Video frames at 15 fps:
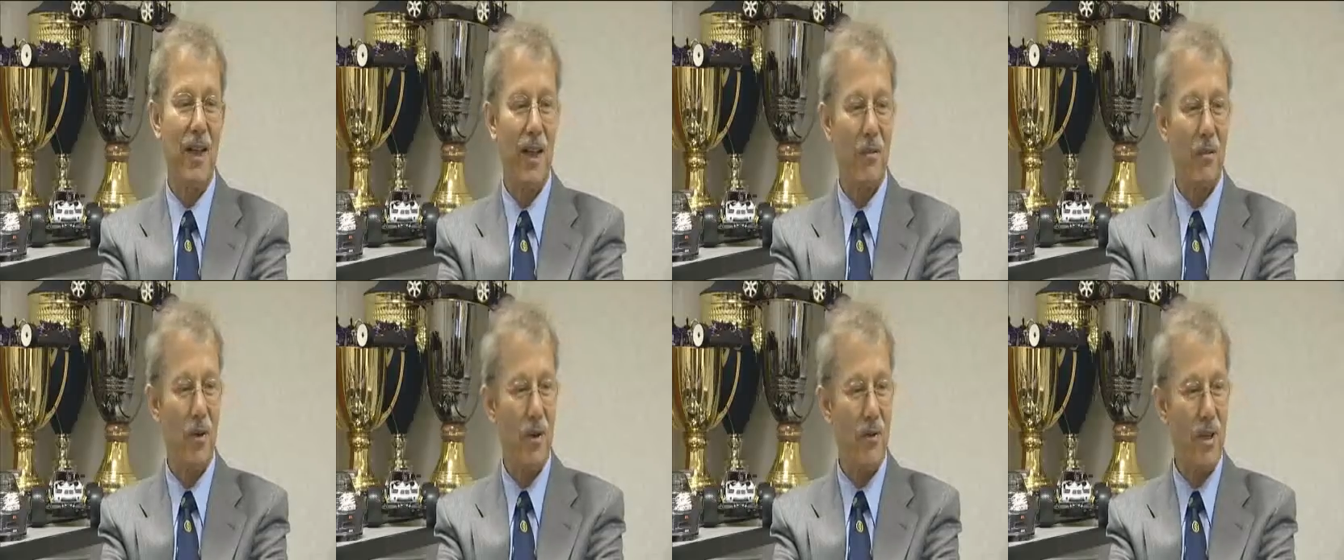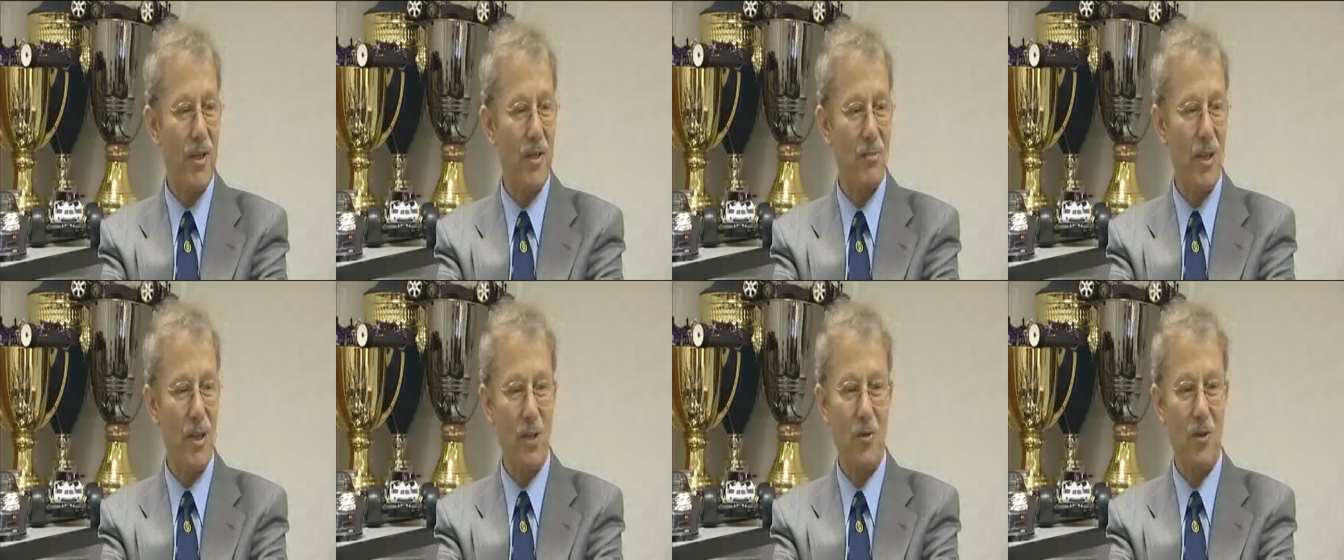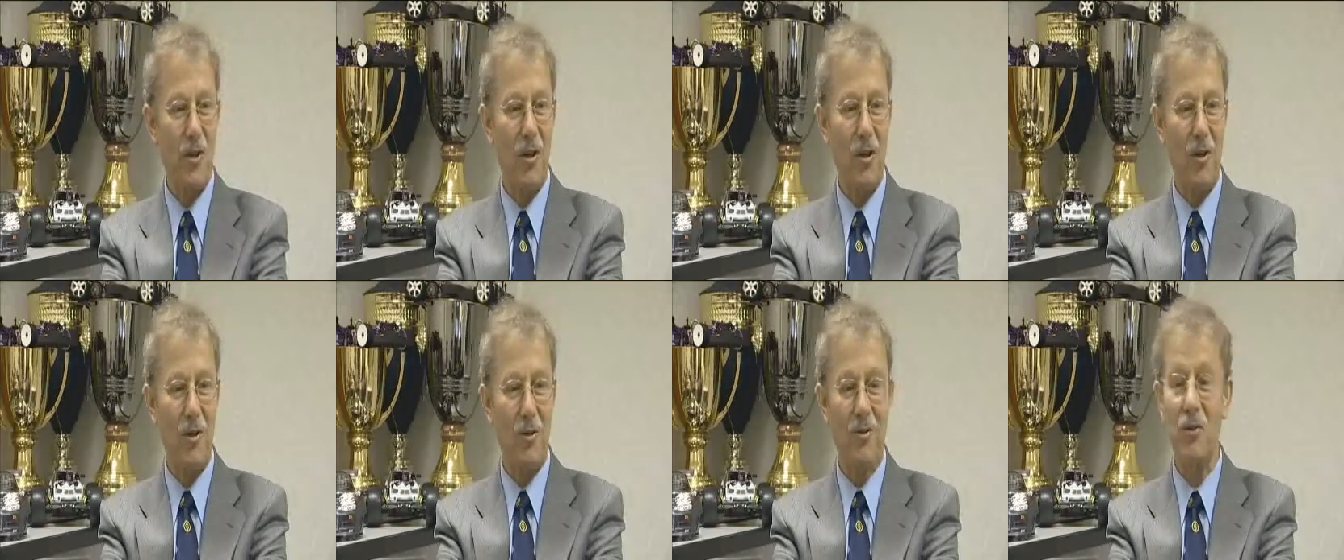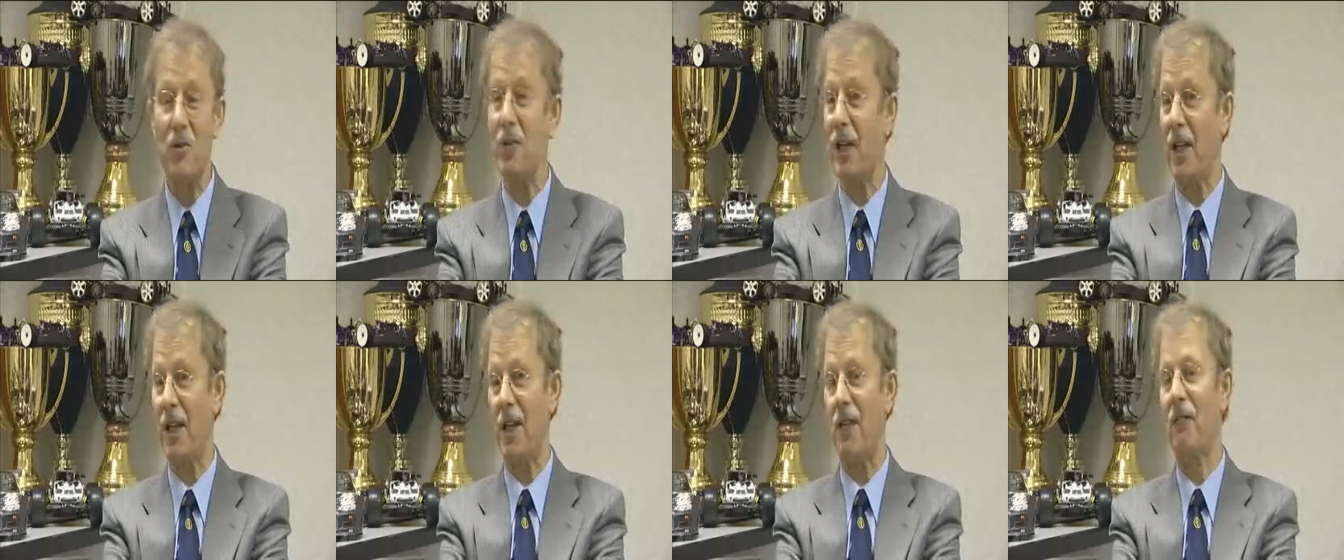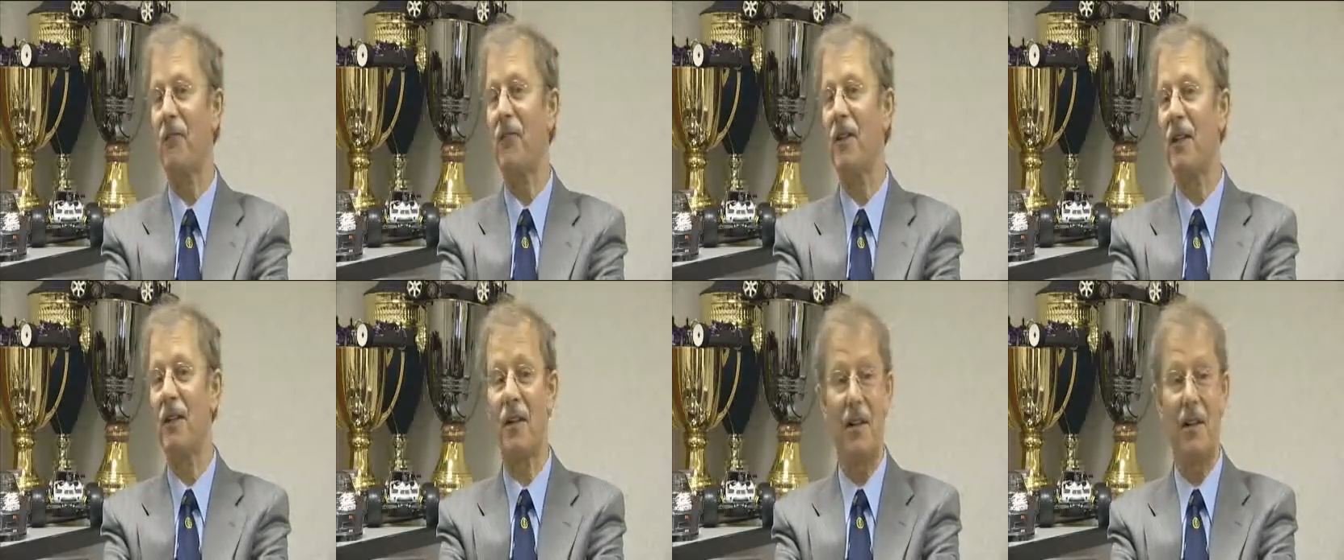he had one of these special cars, and he loved it.